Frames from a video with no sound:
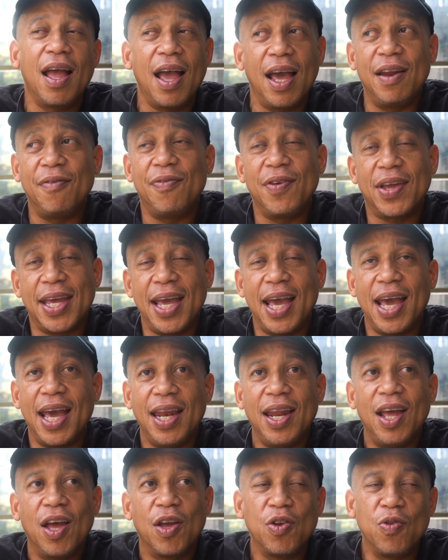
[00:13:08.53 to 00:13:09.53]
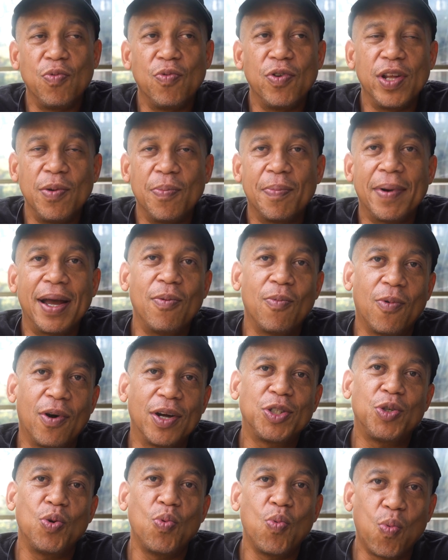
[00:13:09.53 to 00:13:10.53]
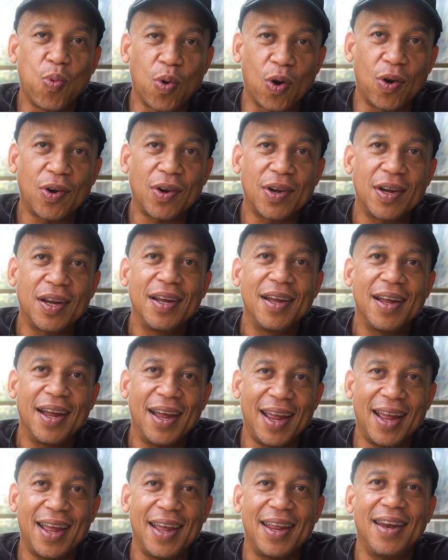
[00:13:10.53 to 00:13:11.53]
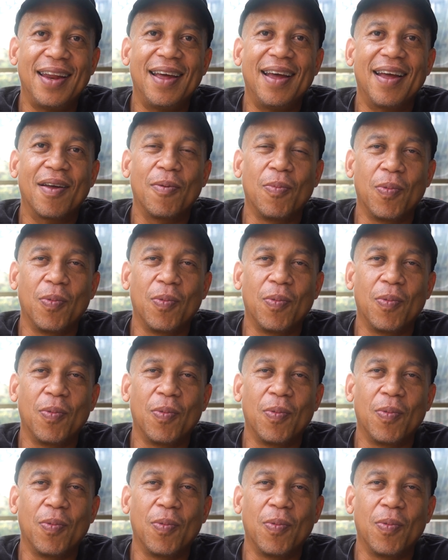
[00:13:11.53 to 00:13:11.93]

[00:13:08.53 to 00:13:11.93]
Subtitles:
And if you can, you really might want to work in